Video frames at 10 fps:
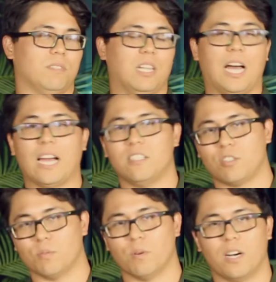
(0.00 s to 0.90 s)
lied
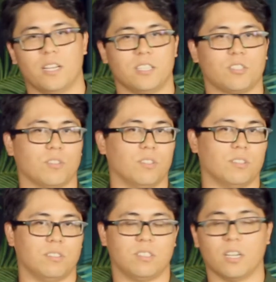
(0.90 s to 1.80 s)
to us
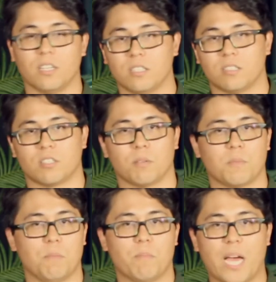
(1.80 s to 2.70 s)
or done
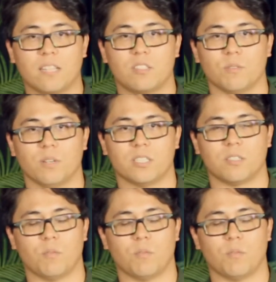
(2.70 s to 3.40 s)
something bad to us.